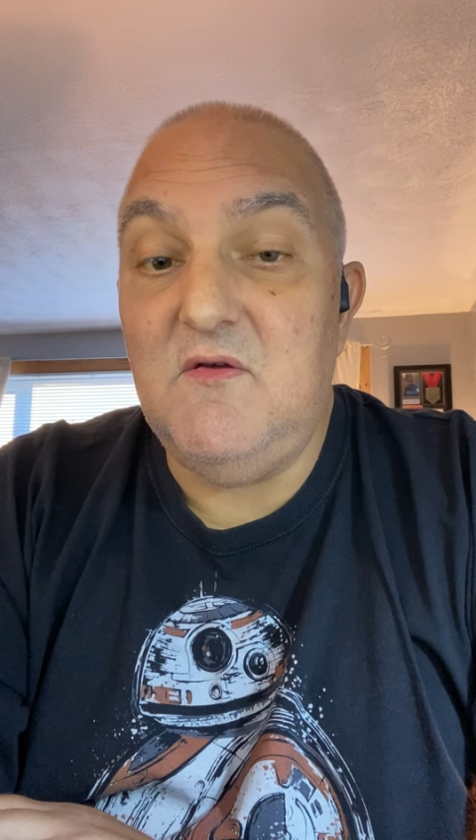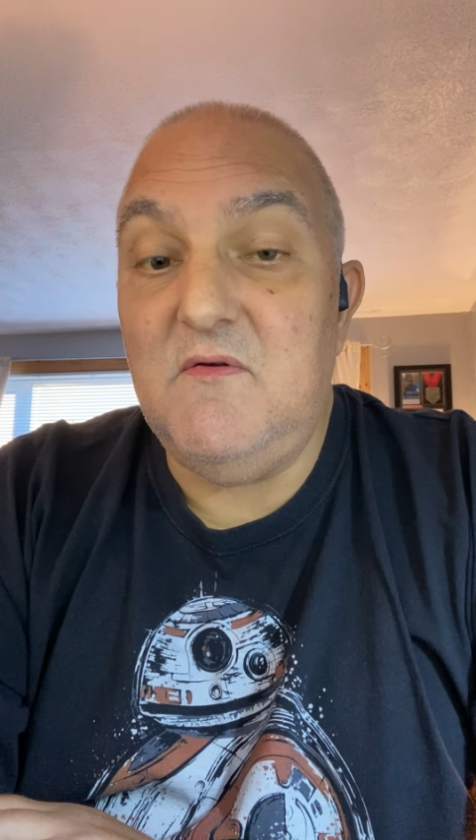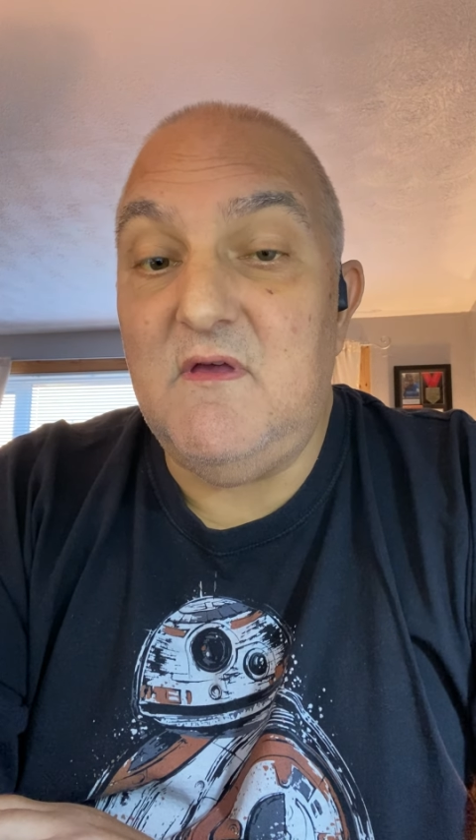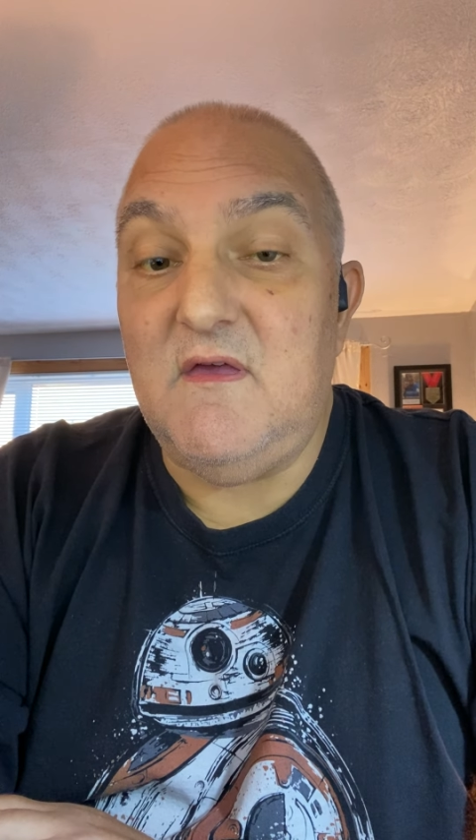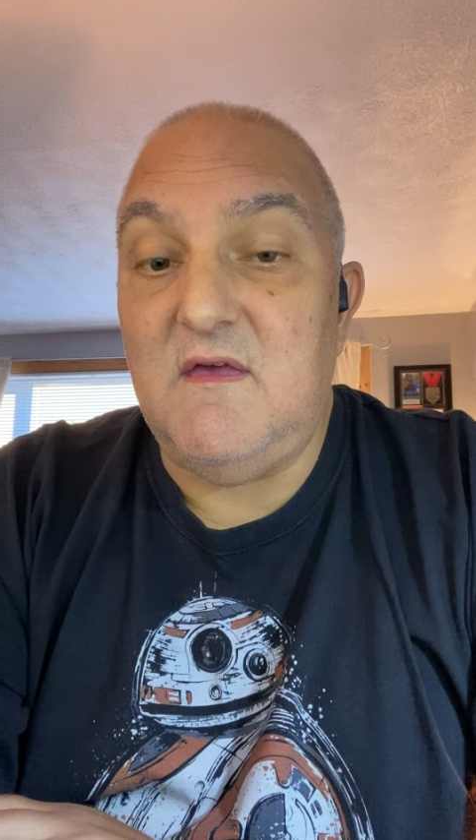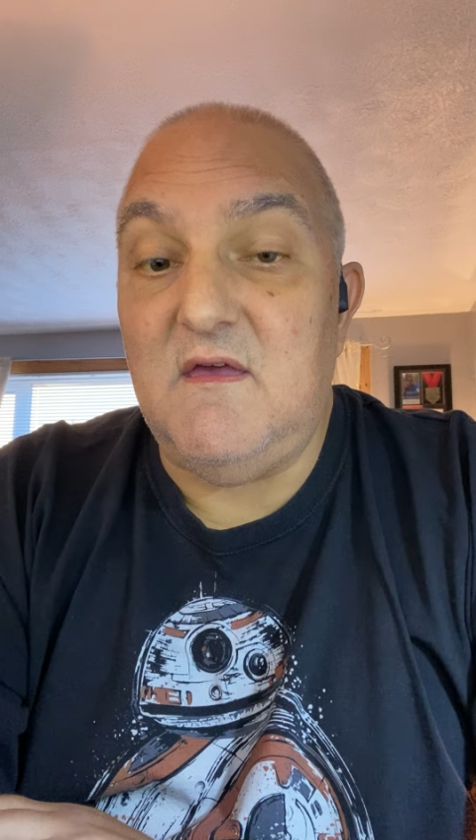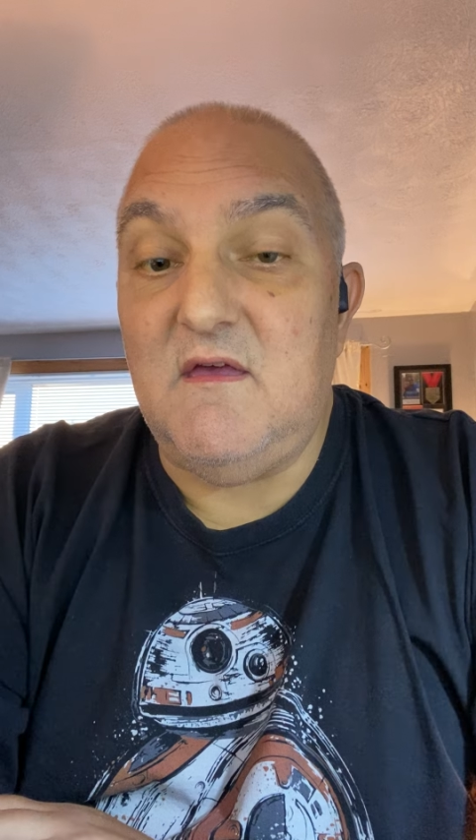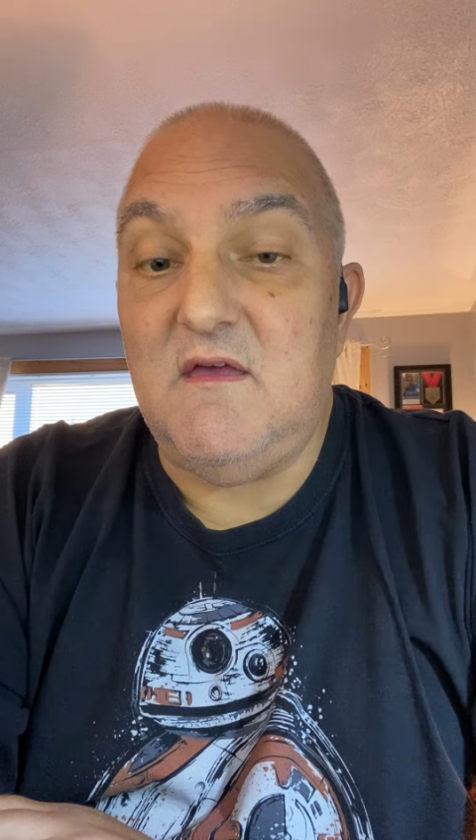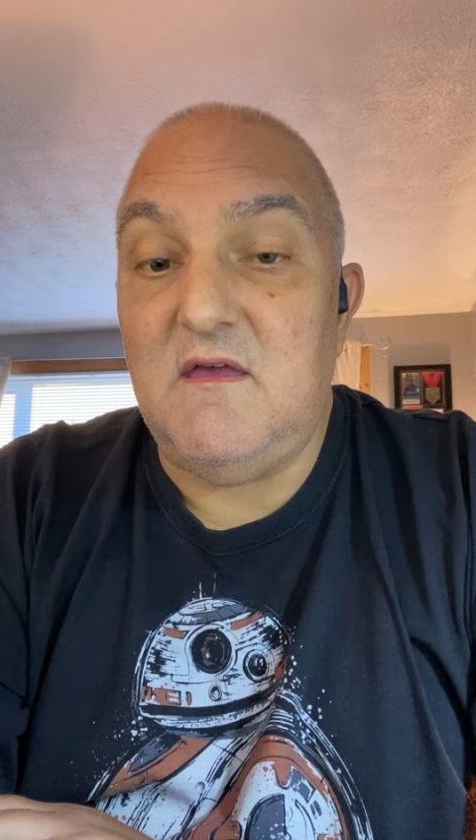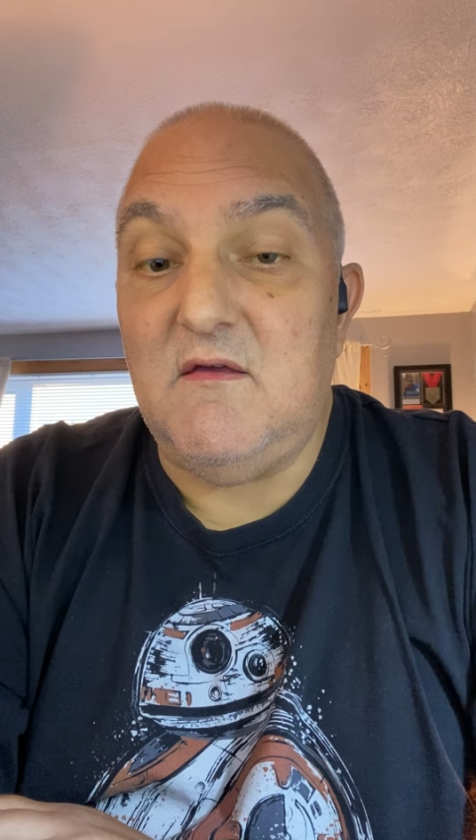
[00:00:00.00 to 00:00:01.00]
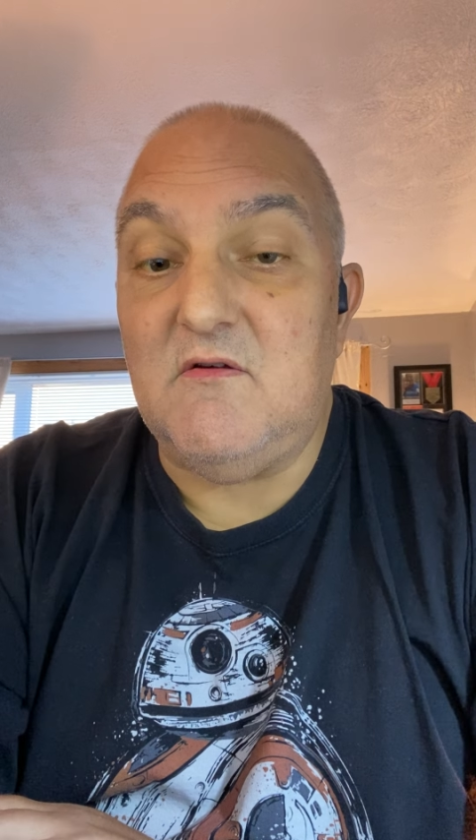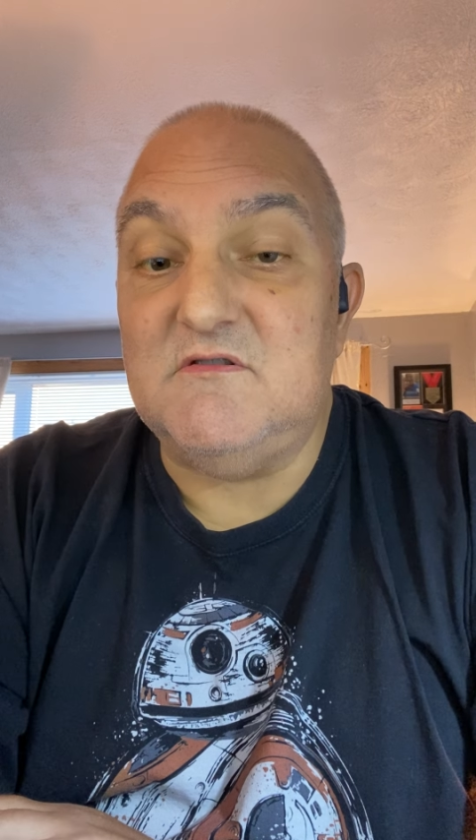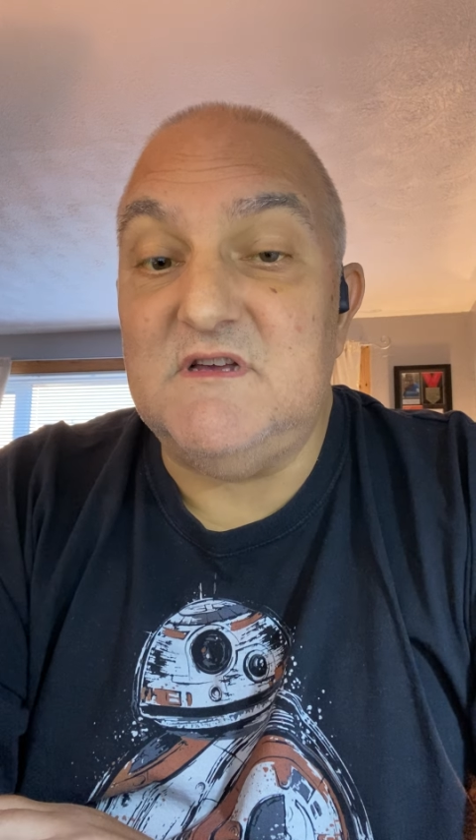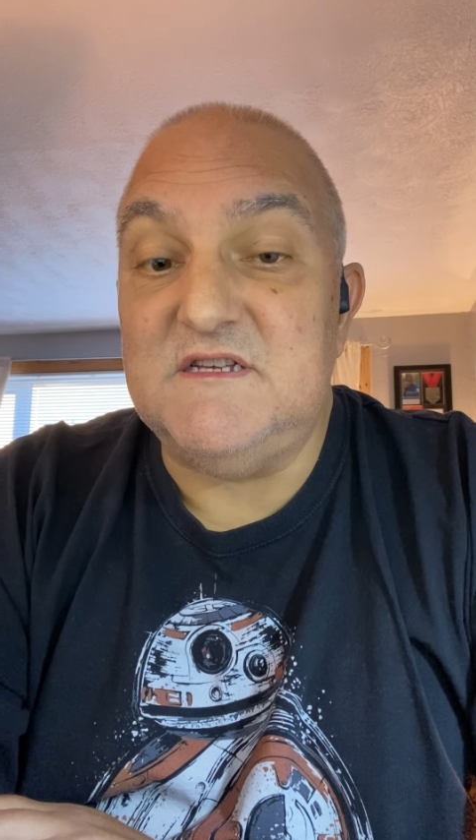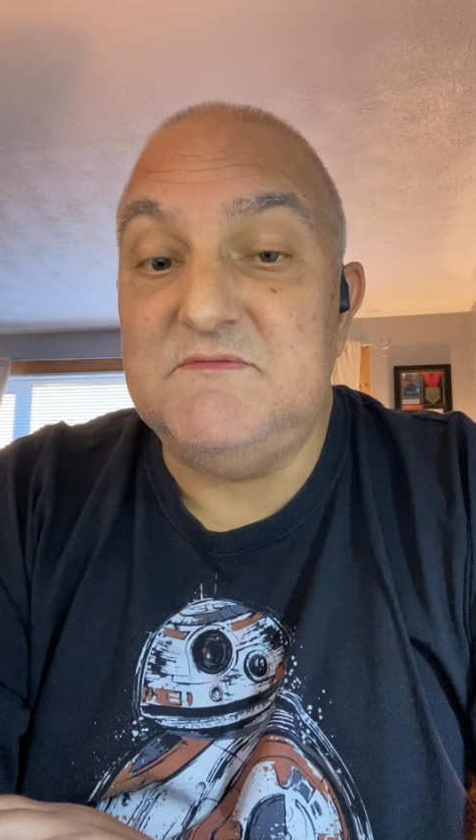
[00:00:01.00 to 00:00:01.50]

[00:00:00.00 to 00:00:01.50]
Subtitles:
because it is